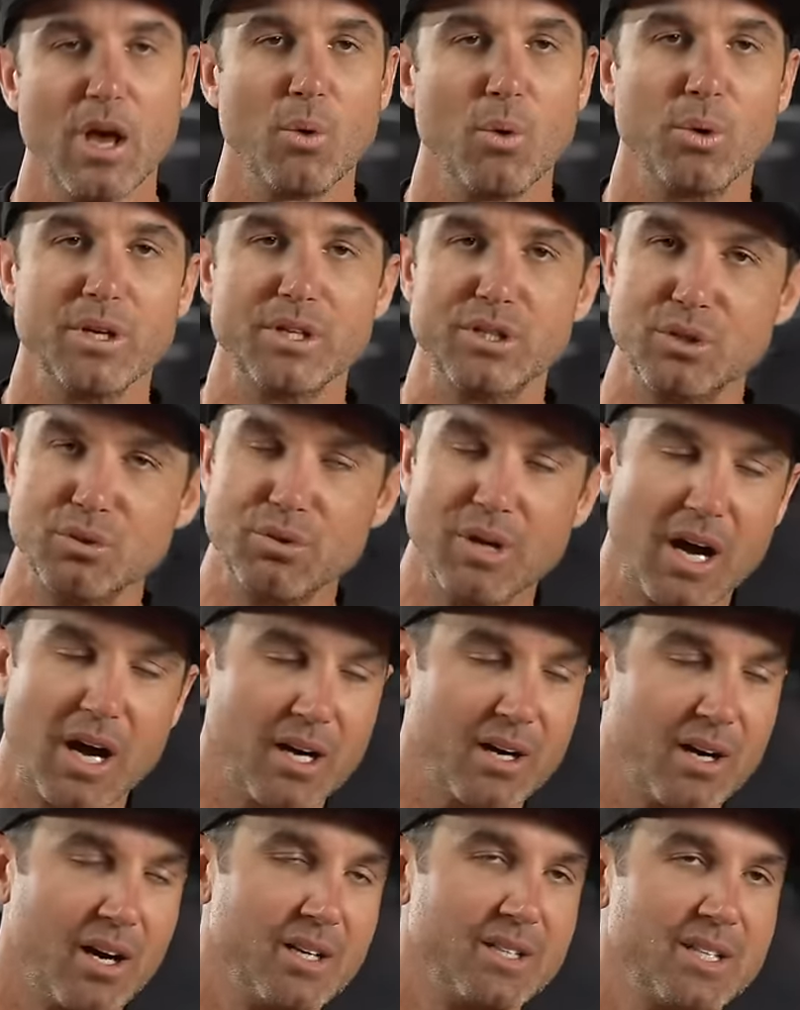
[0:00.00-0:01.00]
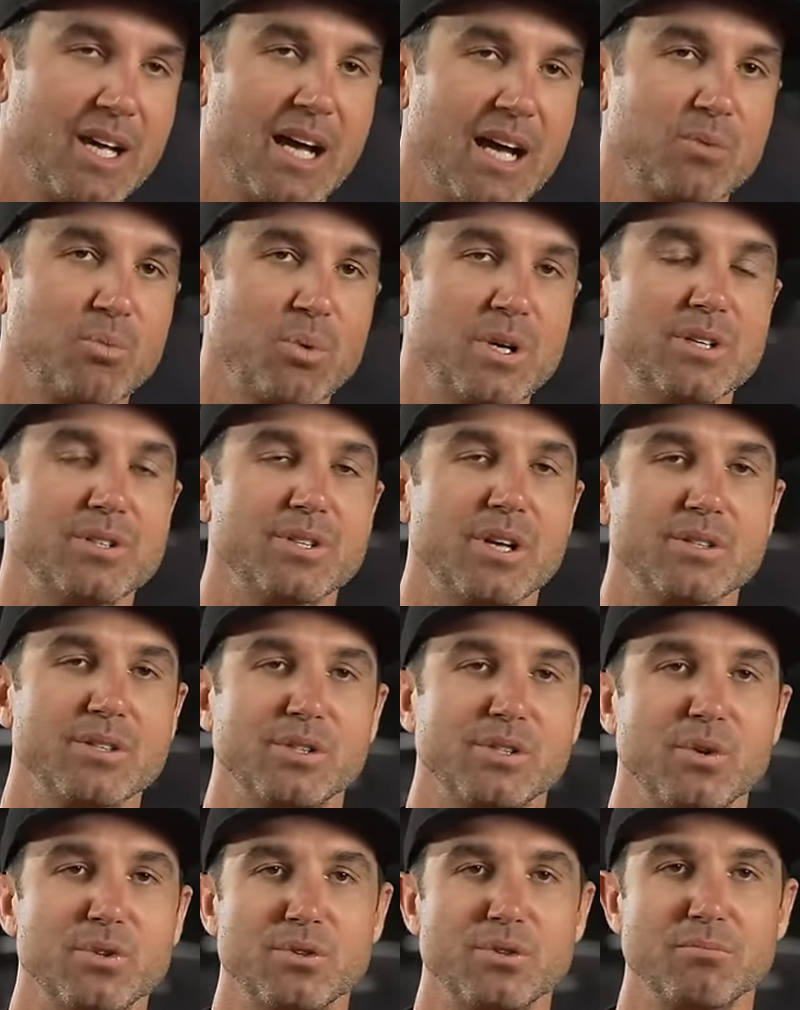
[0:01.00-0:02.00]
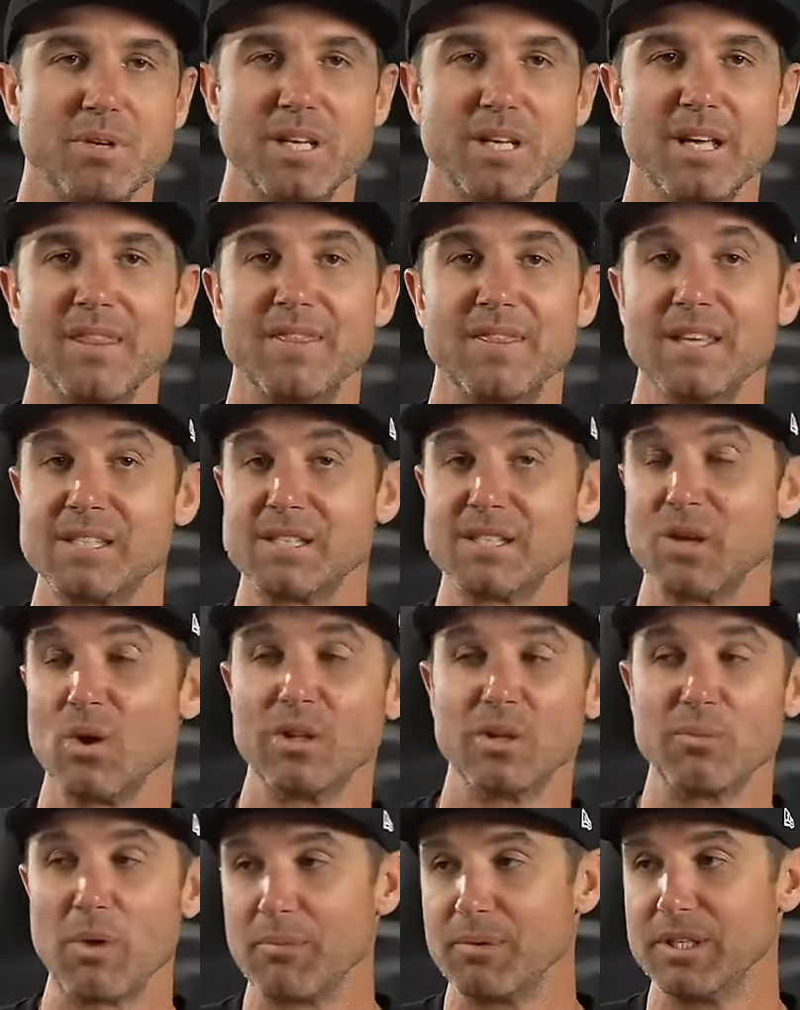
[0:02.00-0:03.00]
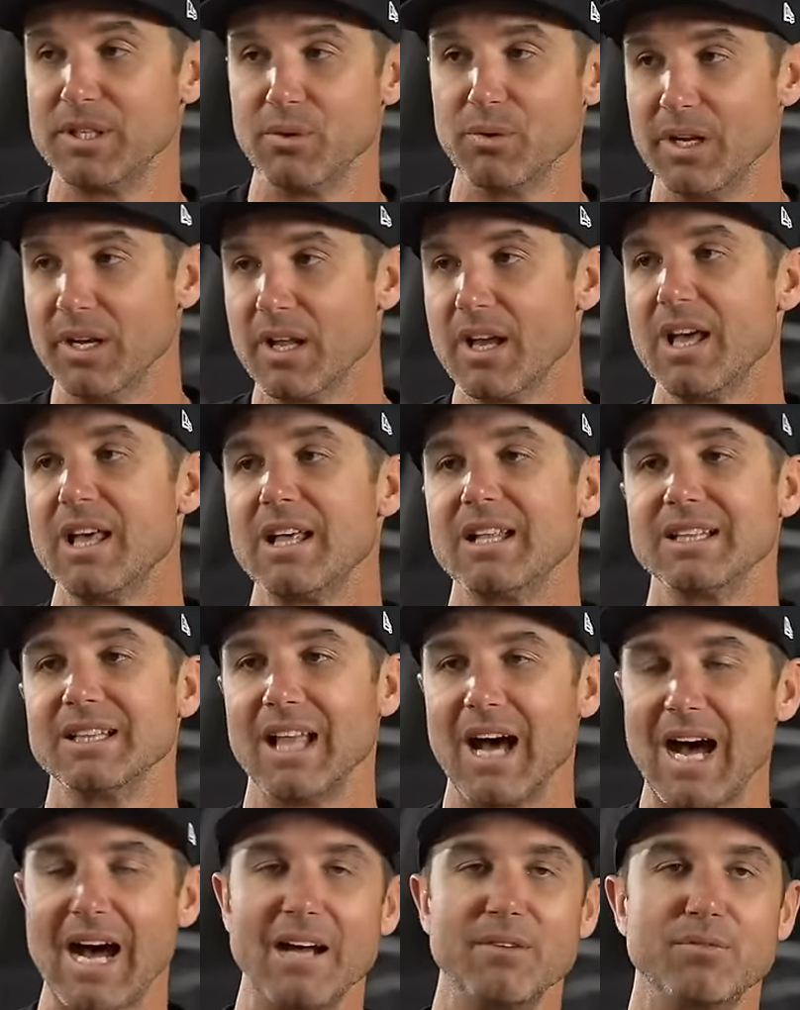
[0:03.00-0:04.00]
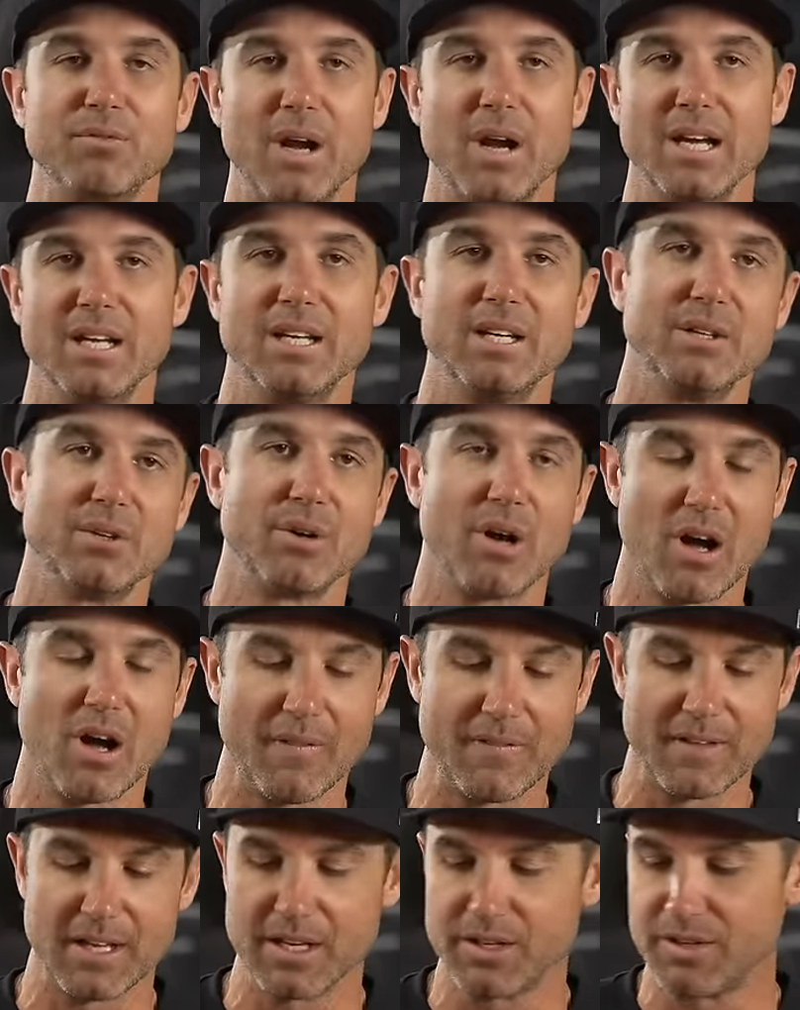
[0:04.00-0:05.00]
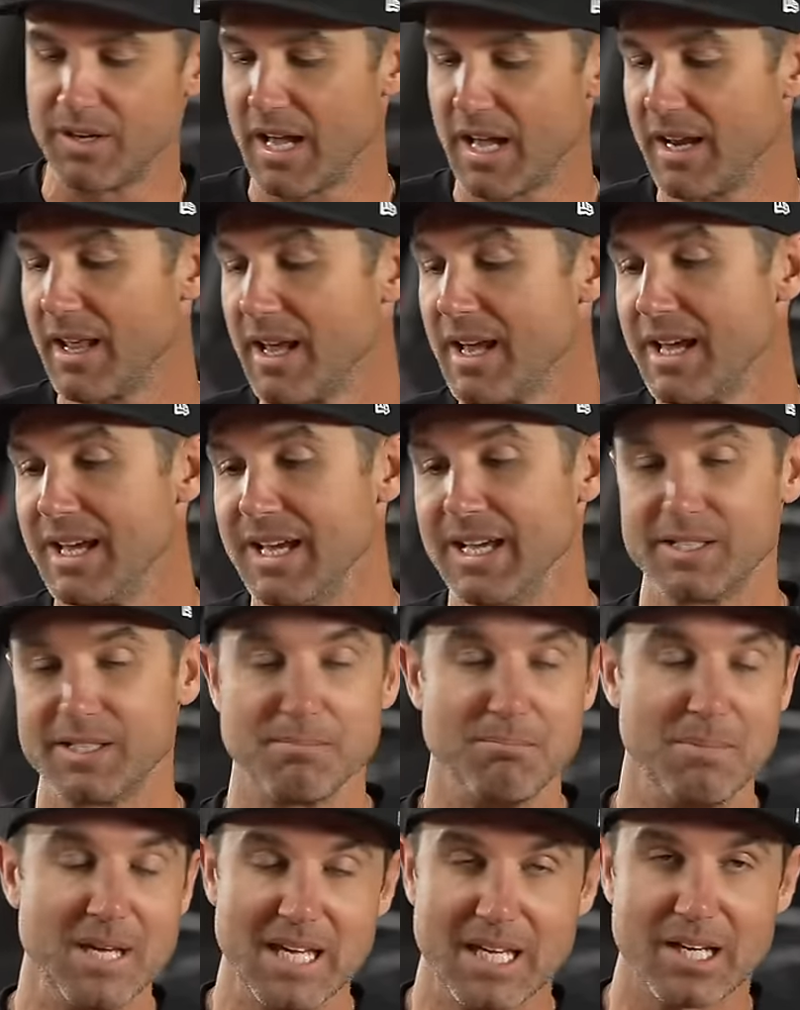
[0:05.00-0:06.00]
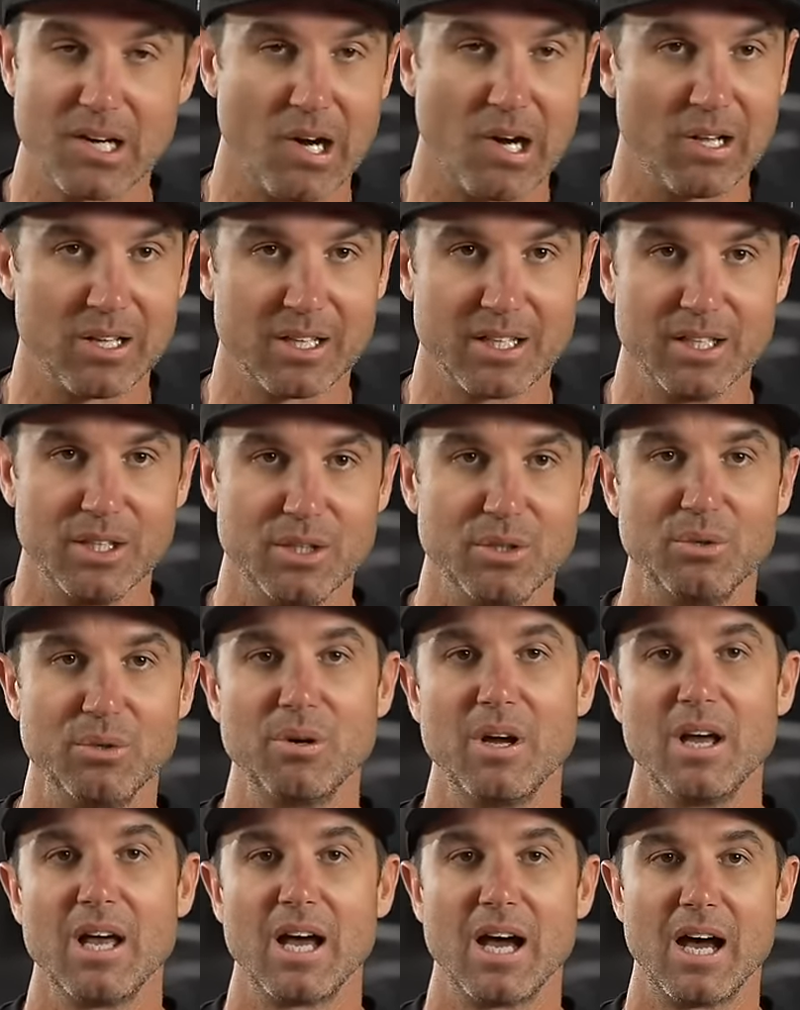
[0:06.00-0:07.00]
We do not contact winners on social media. This is the only way we do it live right here on the internet. It's me calling you.